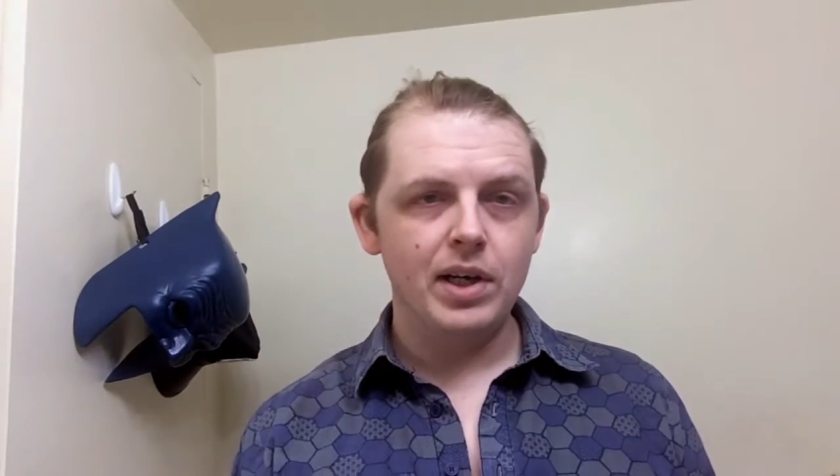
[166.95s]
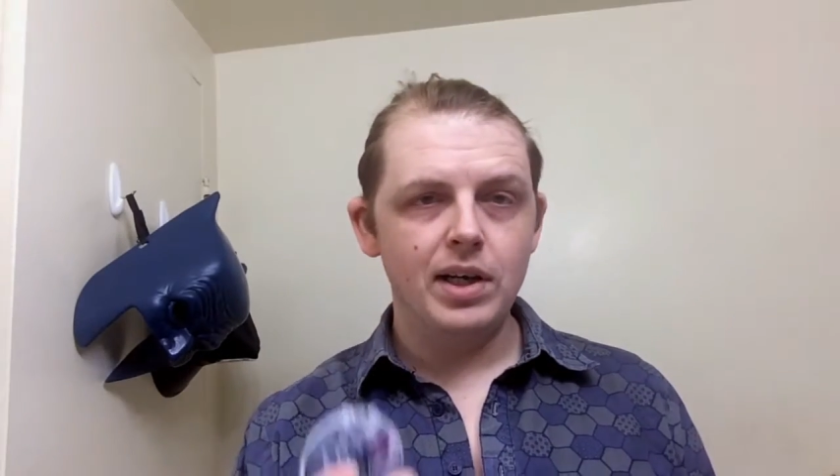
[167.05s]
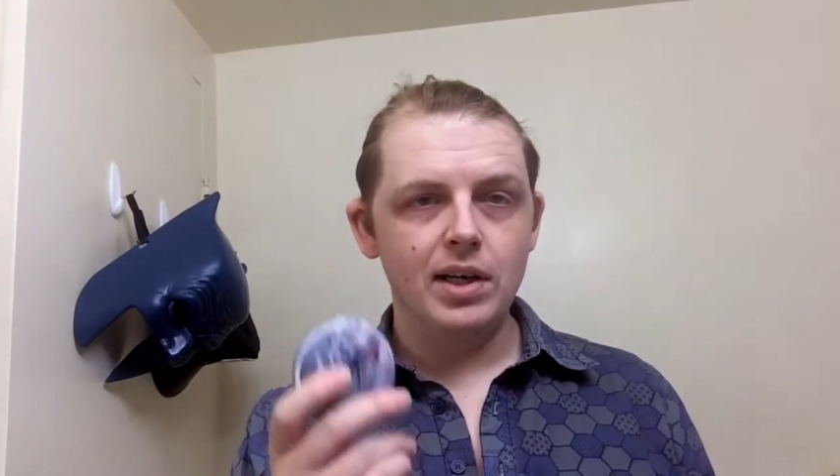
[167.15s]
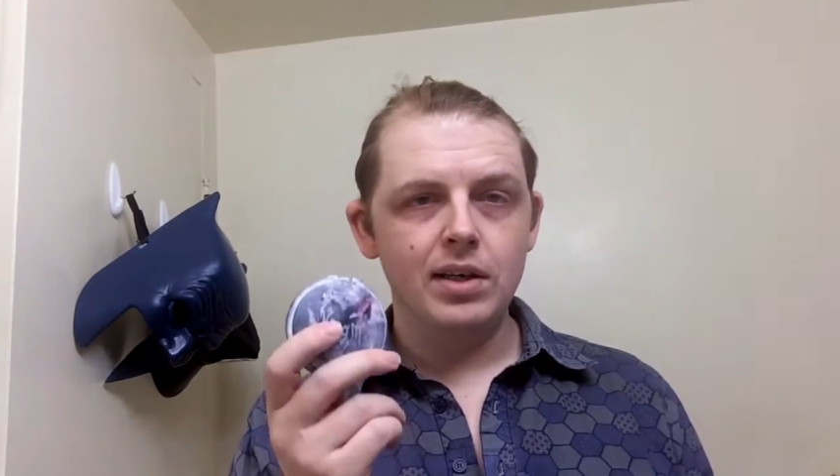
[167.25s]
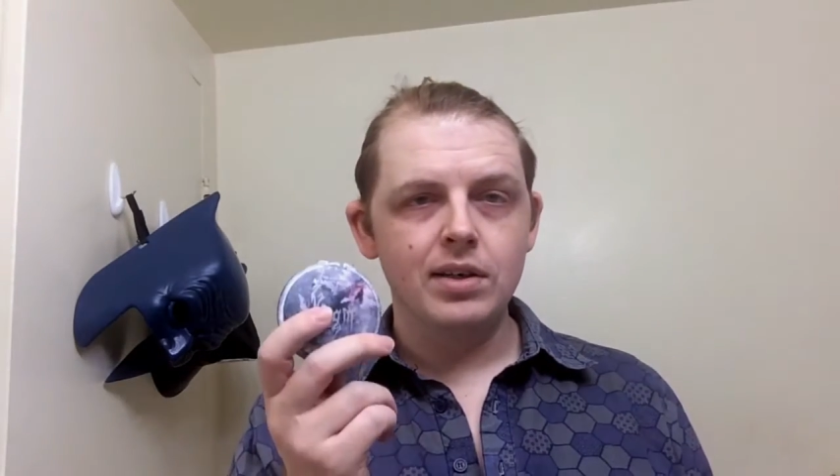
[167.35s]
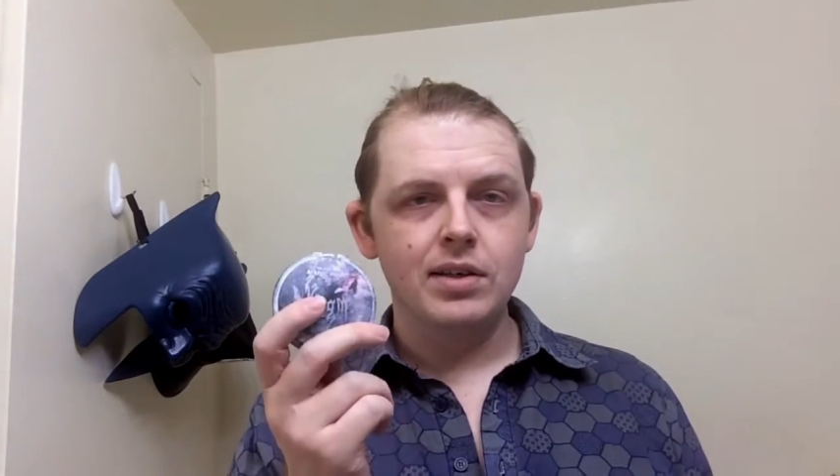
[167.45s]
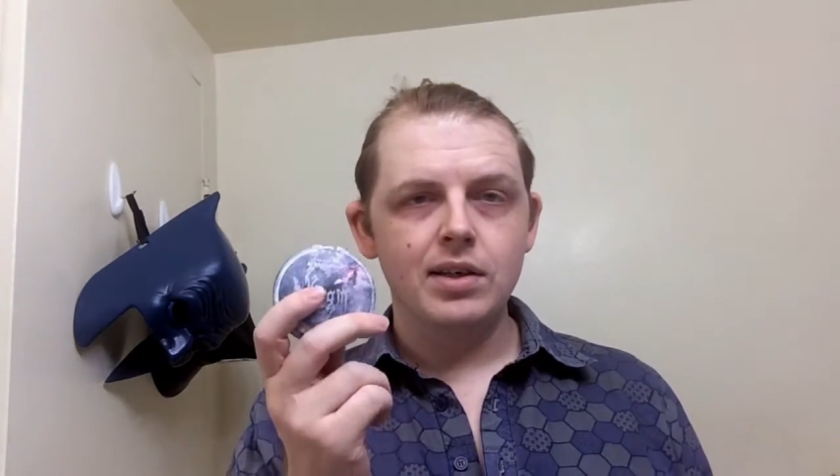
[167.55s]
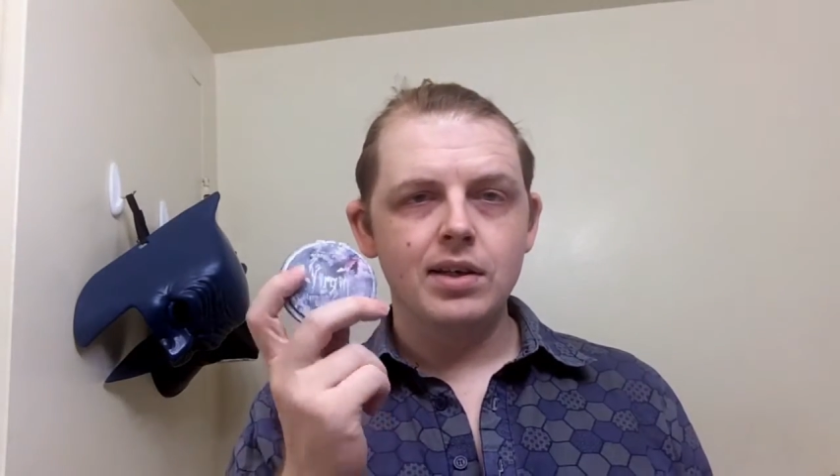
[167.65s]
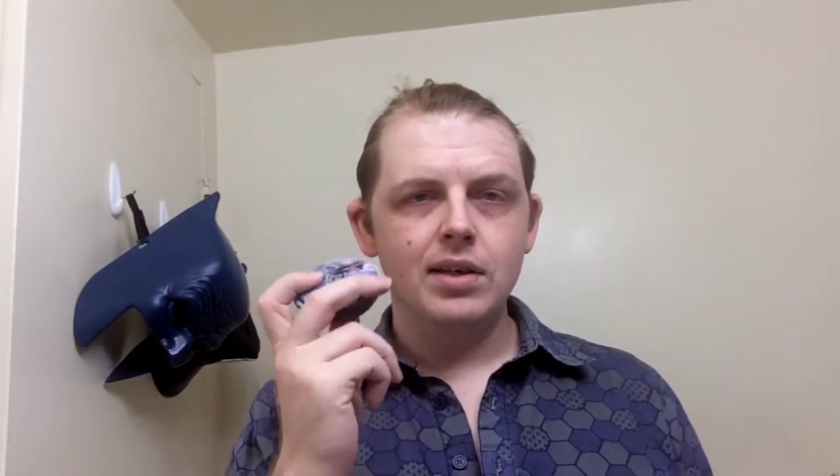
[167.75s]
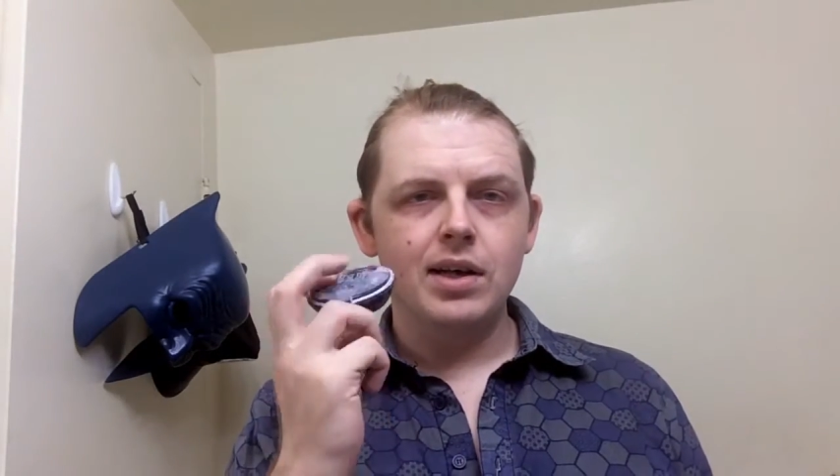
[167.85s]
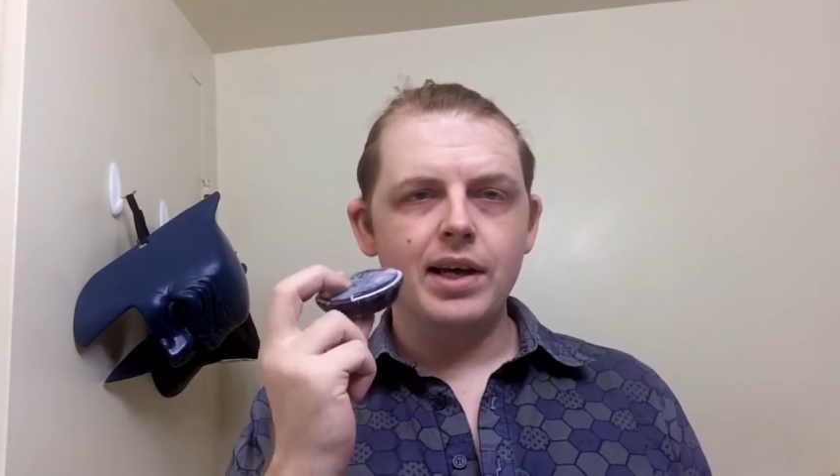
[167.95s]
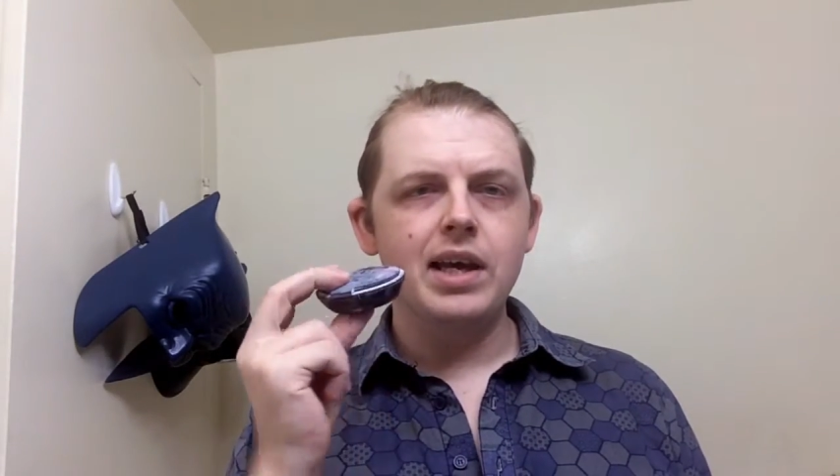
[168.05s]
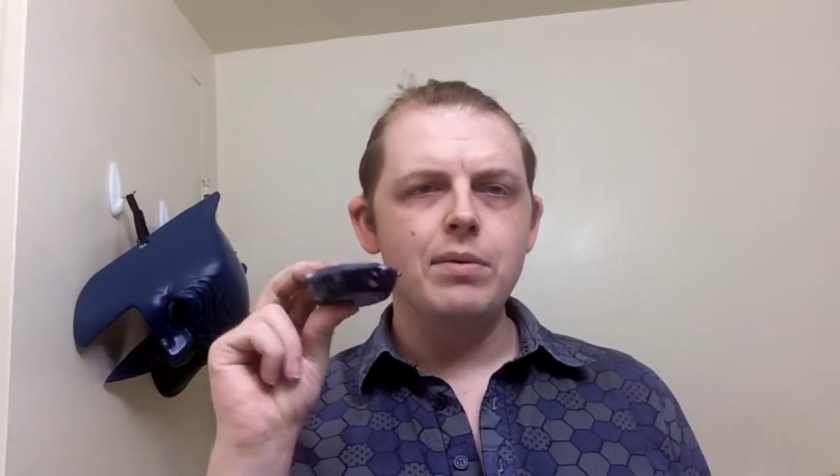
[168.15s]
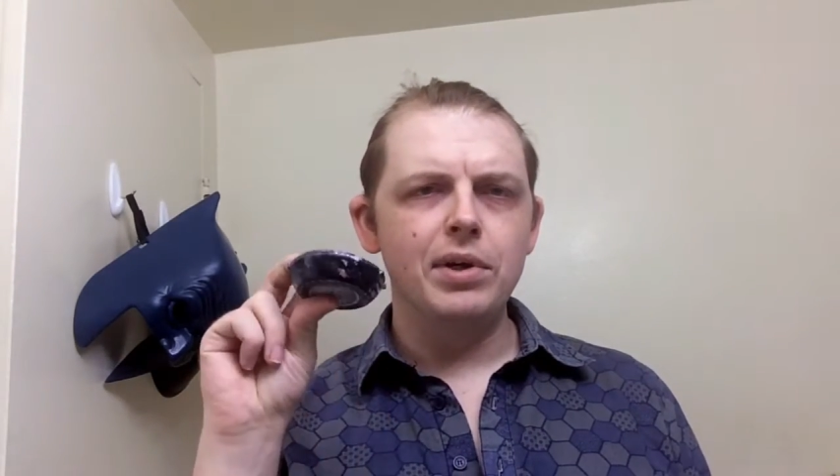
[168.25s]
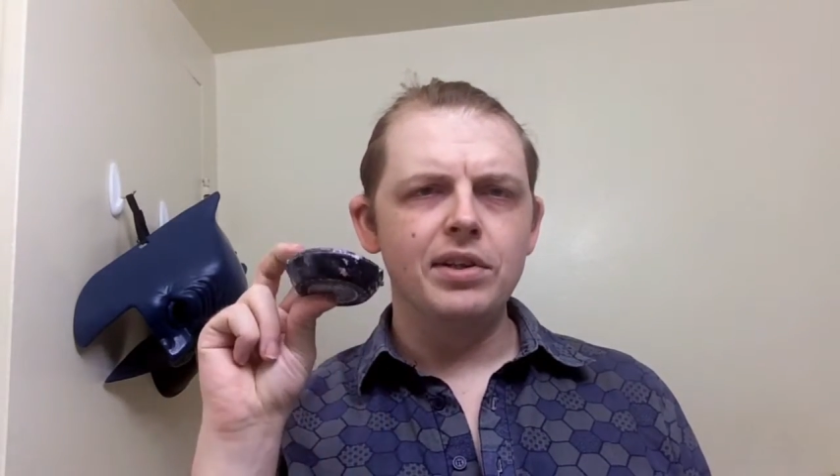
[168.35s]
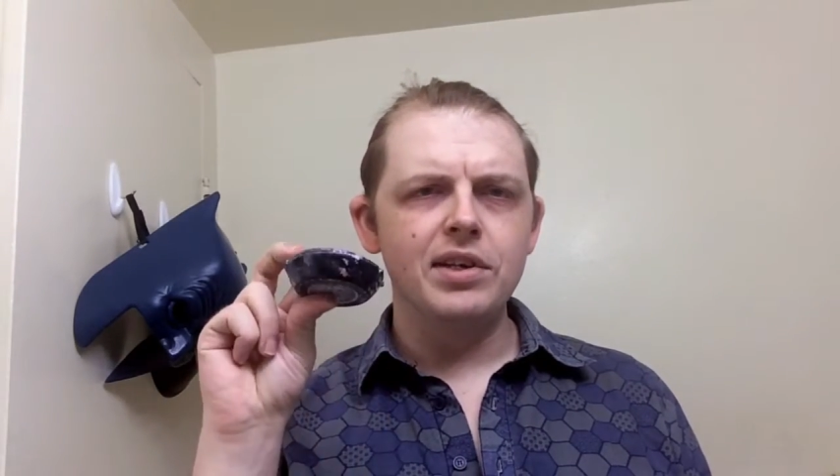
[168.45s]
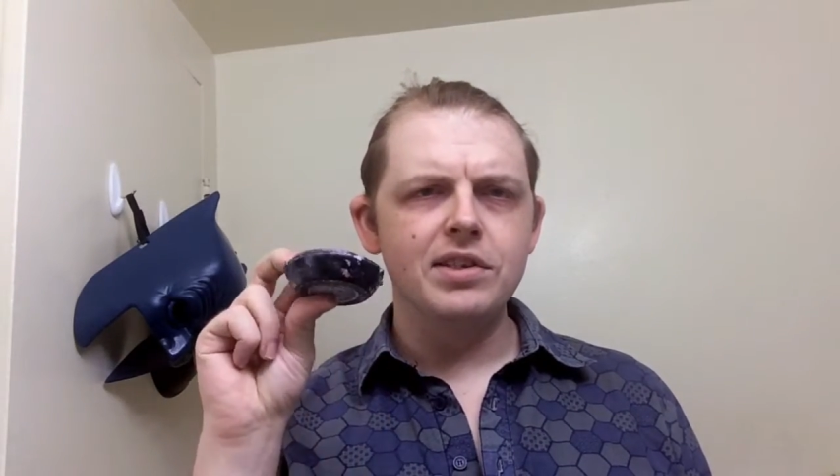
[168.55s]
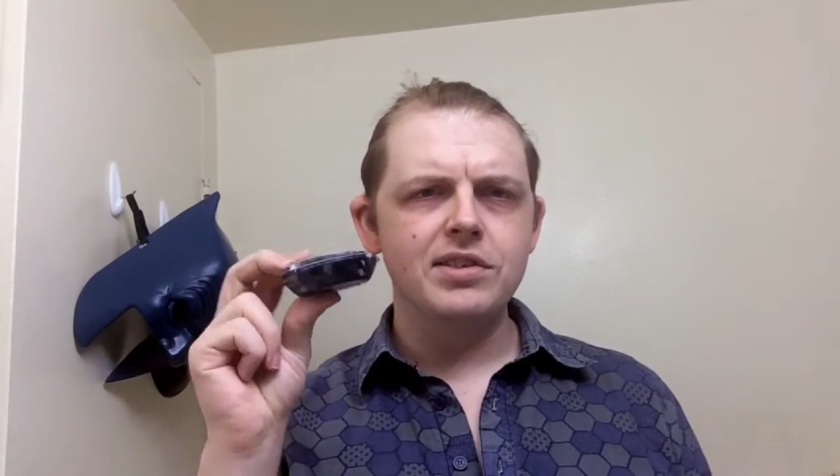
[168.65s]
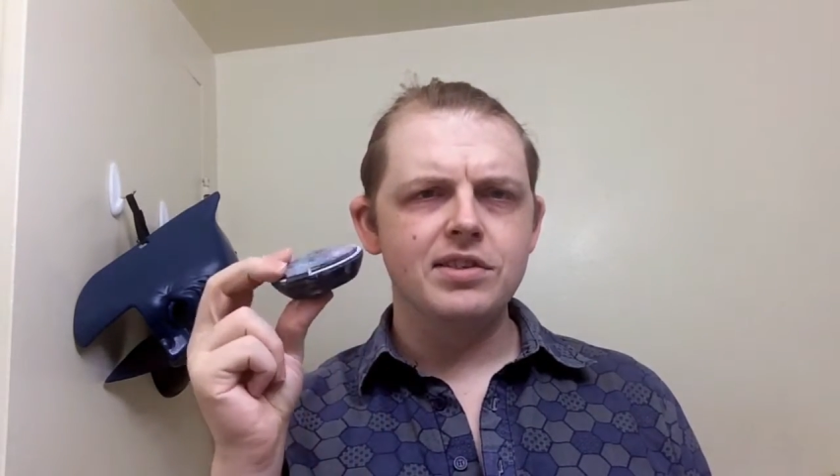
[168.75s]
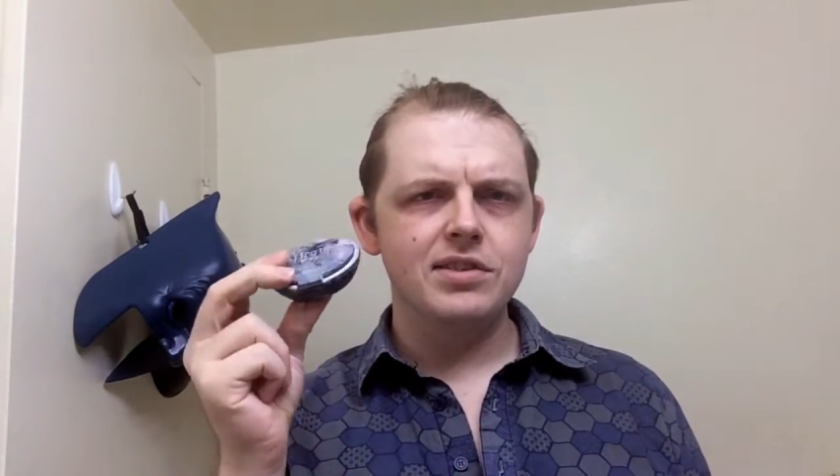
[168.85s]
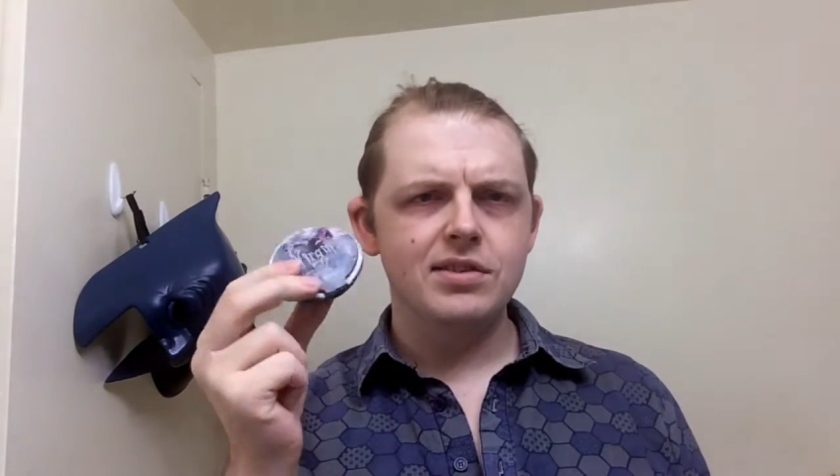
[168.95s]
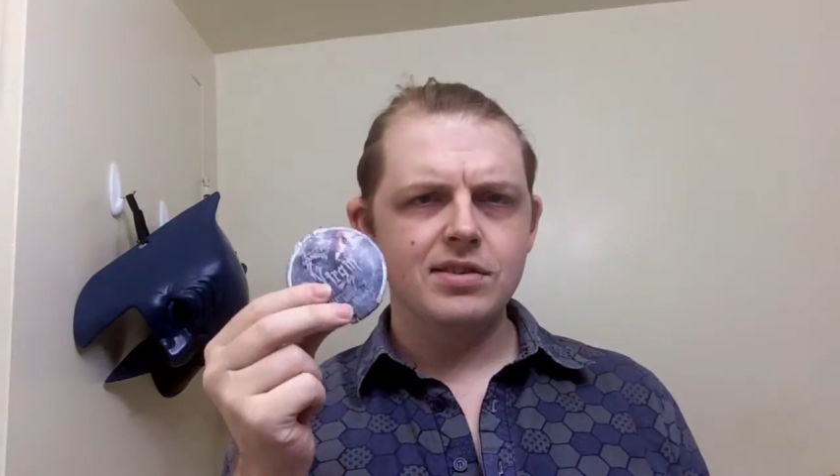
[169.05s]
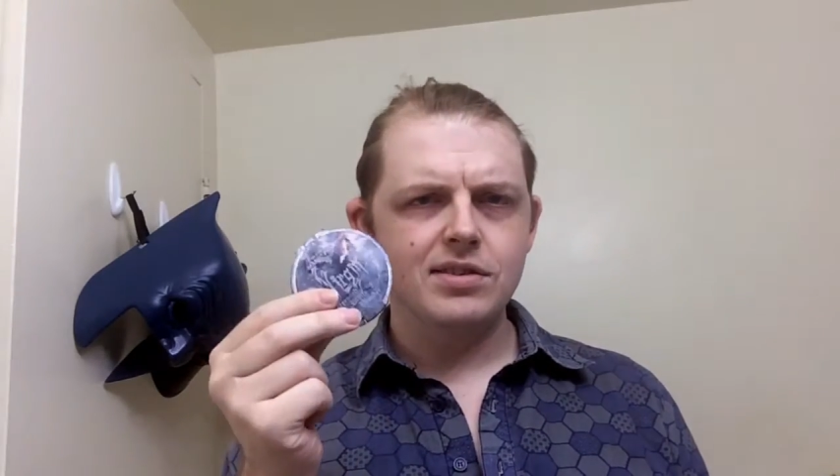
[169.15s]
I keep it in this.